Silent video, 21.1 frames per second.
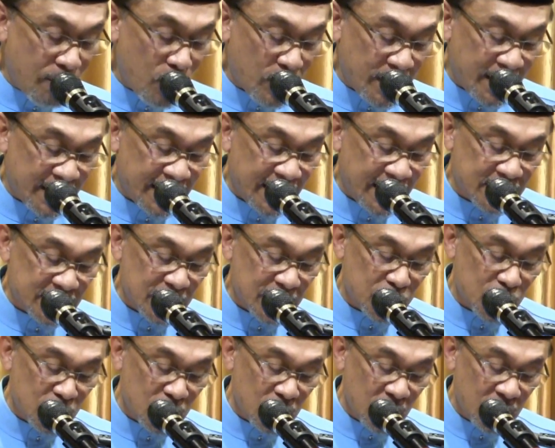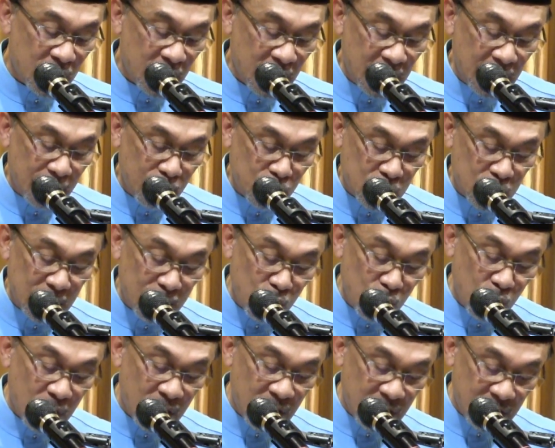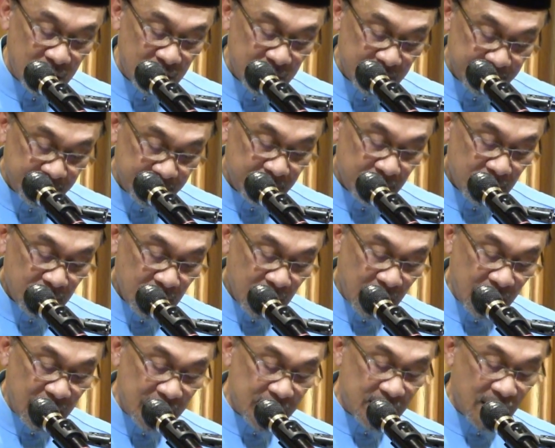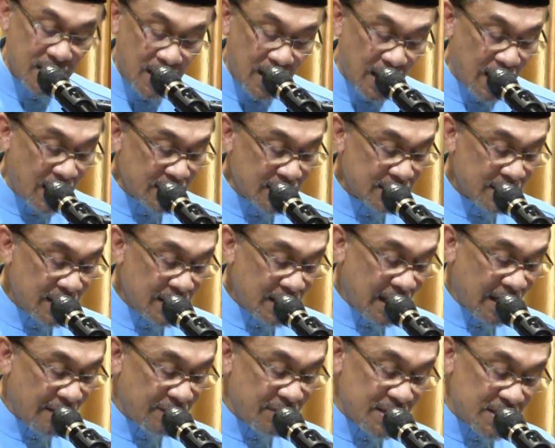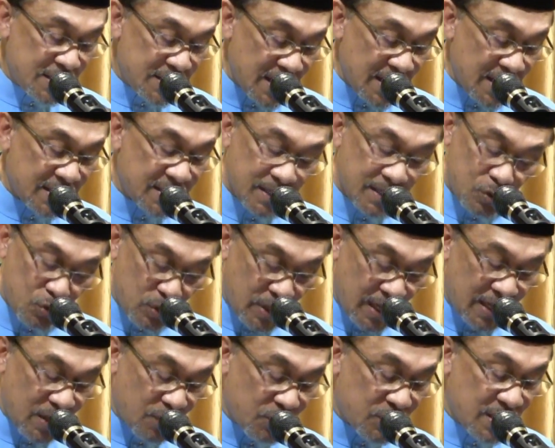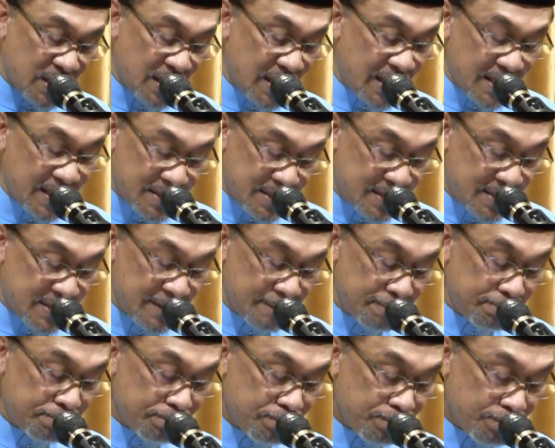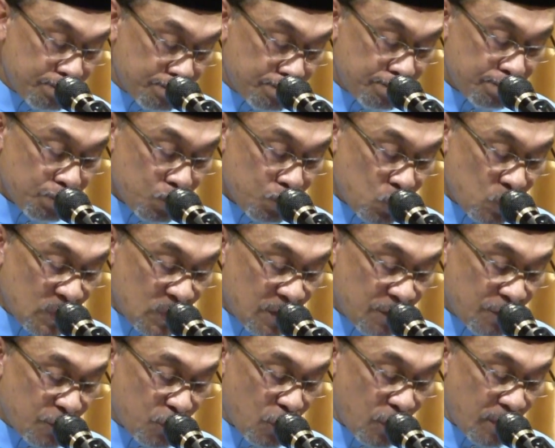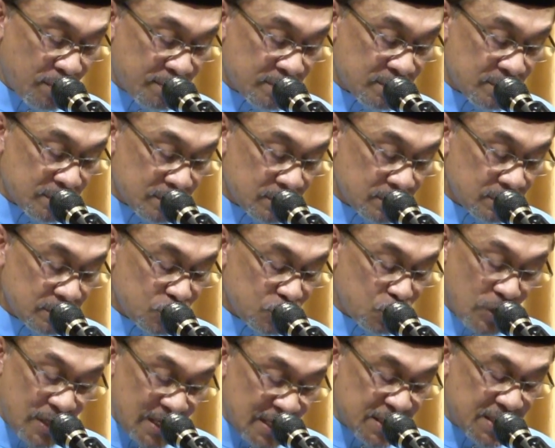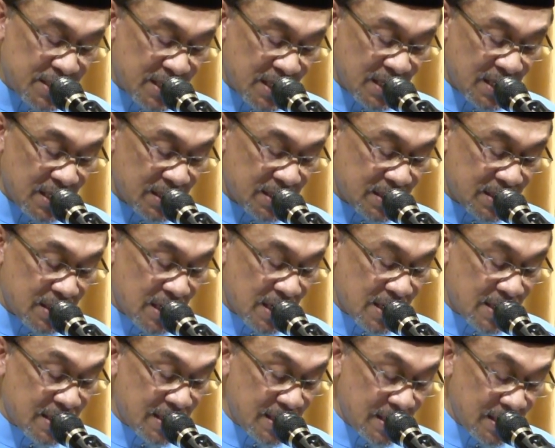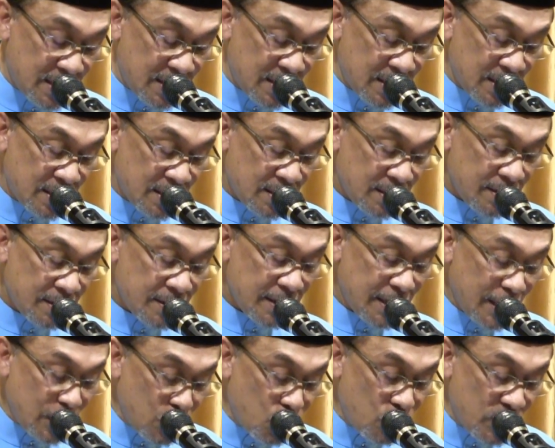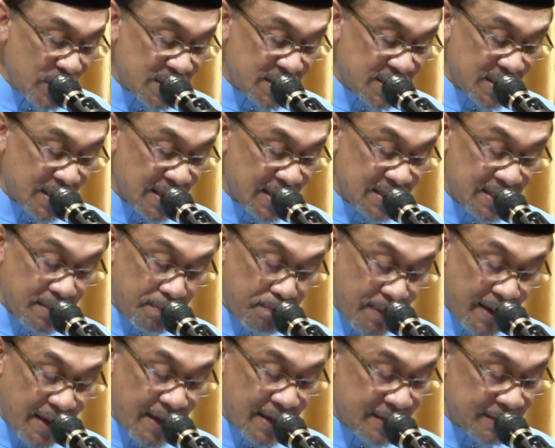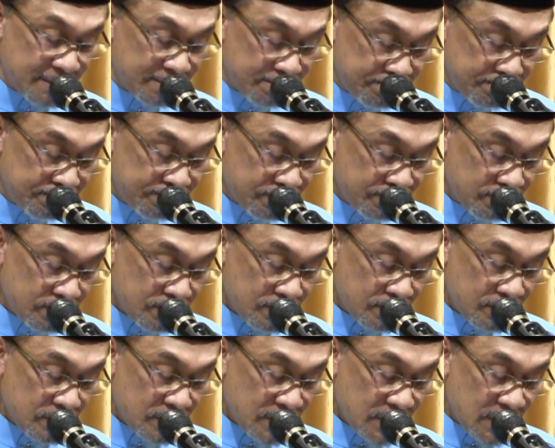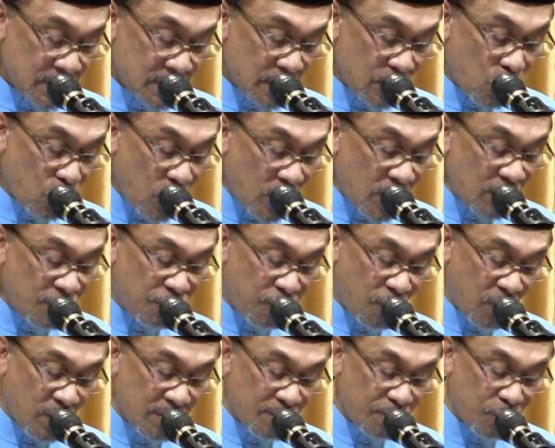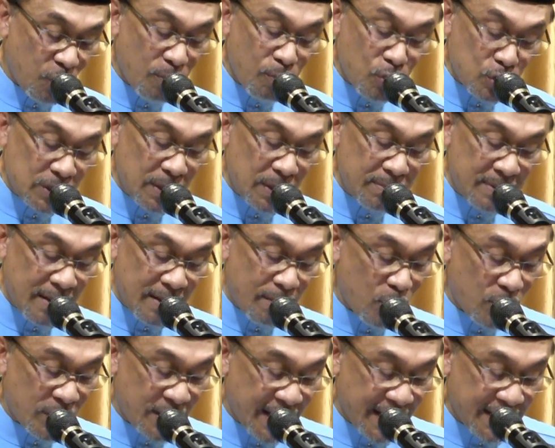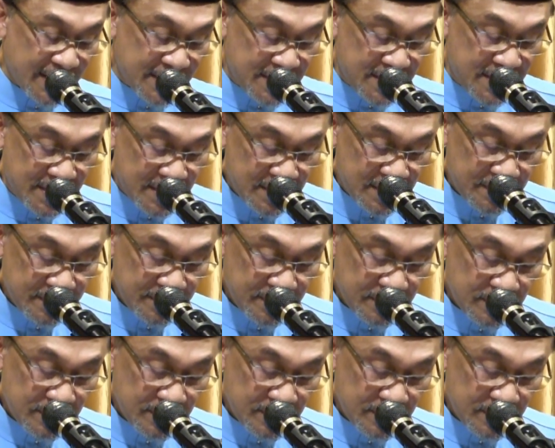democratization in the Muslim world. In this regard, I've initiated, together with colleagues from Tunisia, Turkey, Indonesia, and Japan, World Forum for Muslim Democrats.